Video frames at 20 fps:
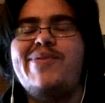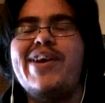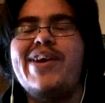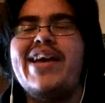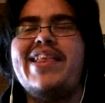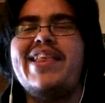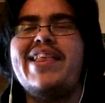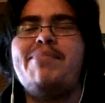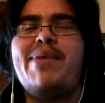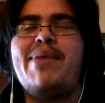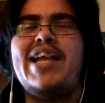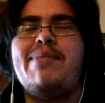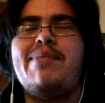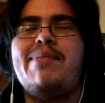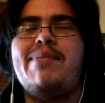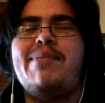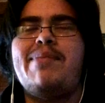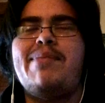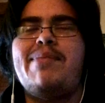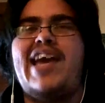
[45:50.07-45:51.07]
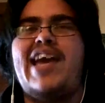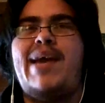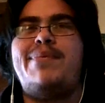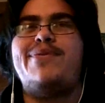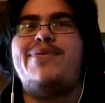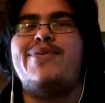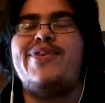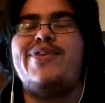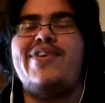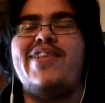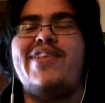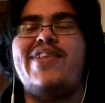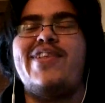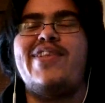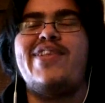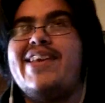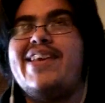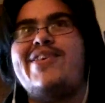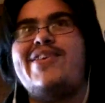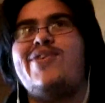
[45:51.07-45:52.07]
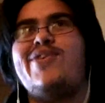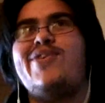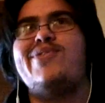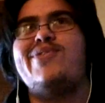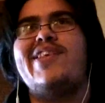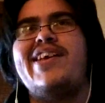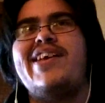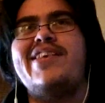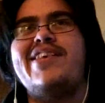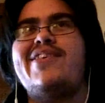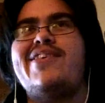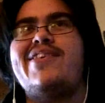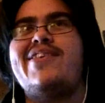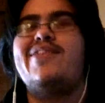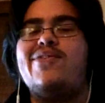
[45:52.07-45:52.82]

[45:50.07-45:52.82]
Betamax tapes when they're like, this is useless, chuck it